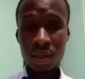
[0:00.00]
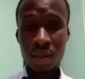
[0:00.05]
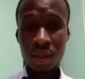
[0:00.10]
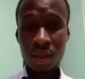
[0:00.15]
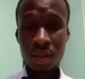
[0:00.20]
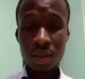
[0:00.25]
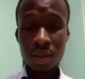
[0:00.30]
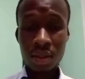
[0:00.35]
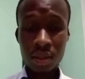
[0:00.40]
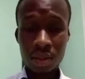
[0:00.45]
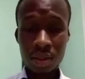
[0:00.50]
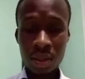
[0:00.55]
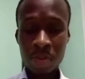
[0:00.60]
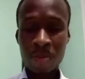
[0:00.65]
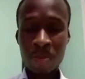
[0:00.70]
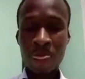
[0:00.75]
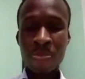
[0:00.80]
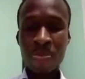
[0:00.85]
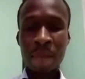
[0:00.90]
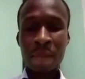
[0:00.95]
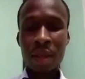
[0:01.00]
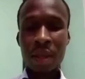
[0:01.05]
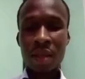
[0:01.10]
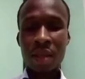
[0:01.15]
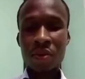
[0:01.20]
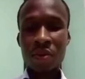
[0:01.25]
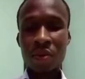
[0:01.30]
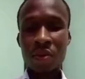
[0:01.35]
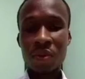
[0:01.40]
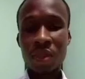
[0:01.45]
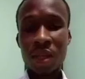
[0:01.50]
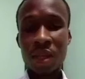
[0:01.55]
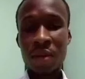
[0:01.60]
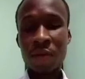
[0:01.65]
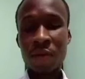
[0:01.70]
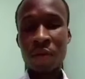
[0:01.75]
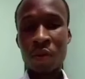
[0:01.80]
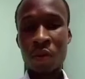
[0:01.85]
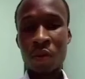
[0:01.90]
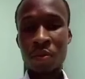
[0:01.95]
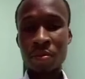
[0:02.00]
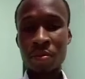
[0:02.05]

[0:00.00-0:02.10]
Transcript: system, and so therefore